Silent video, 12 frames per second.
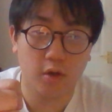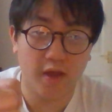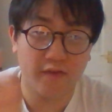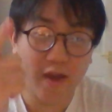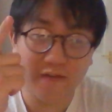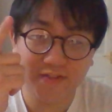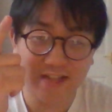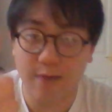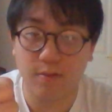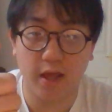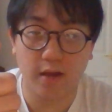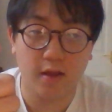If you have a
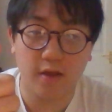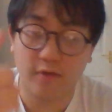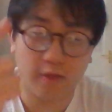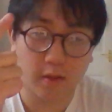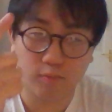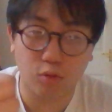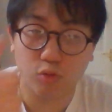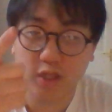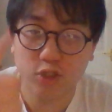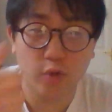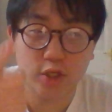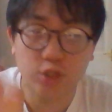tablet, bro,
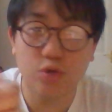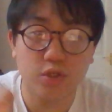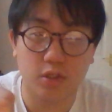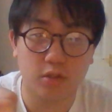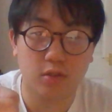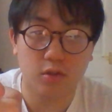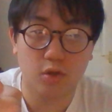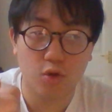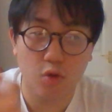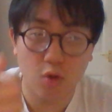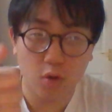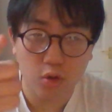there's no excuses.
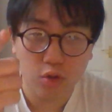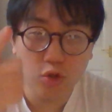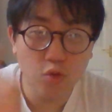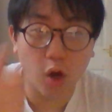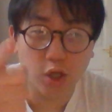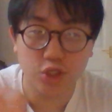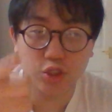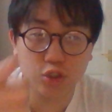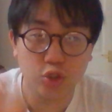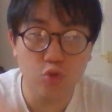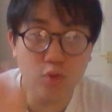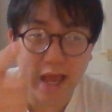You are just
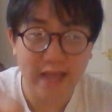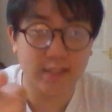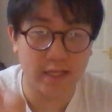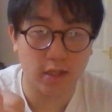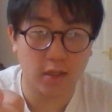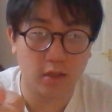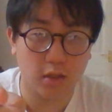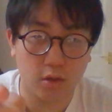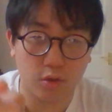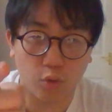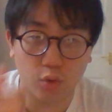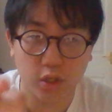too lazy.
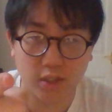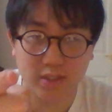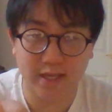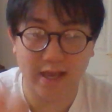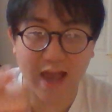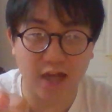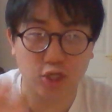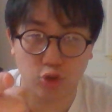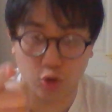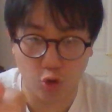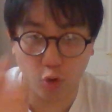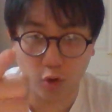In order to take action
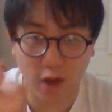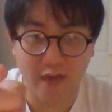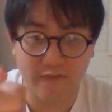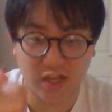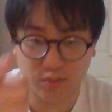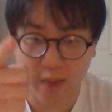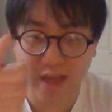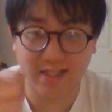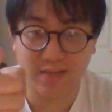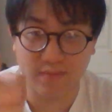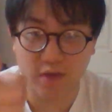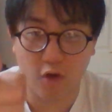on your life, and it's
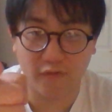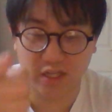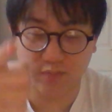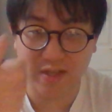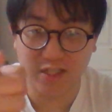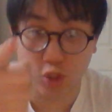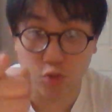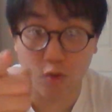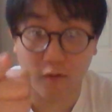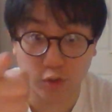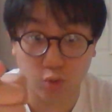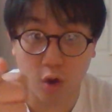pissing me off, it's pissing you
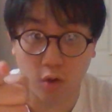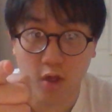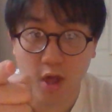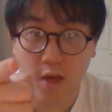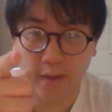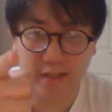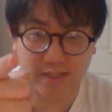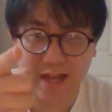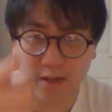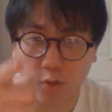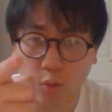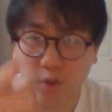off as well. Because
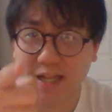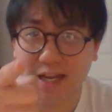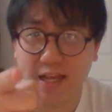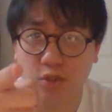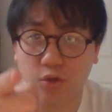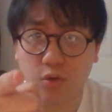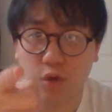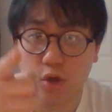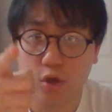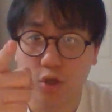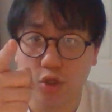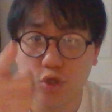that, what does that lead to?
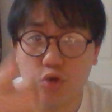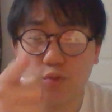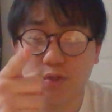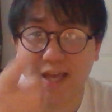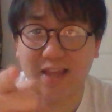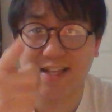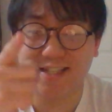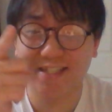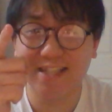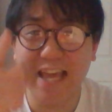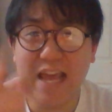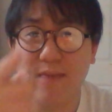You staying in the
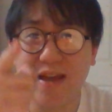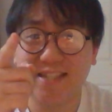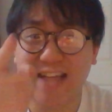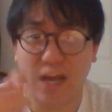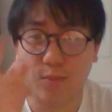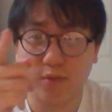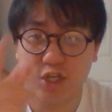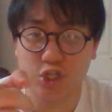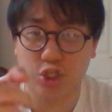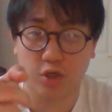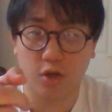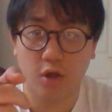same exact
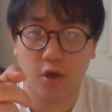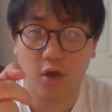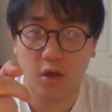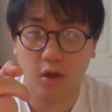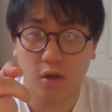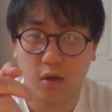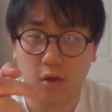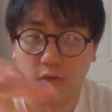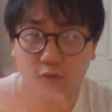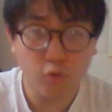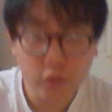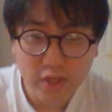position
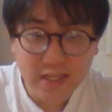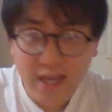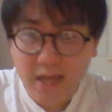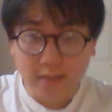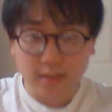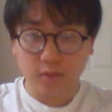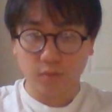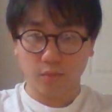all these years.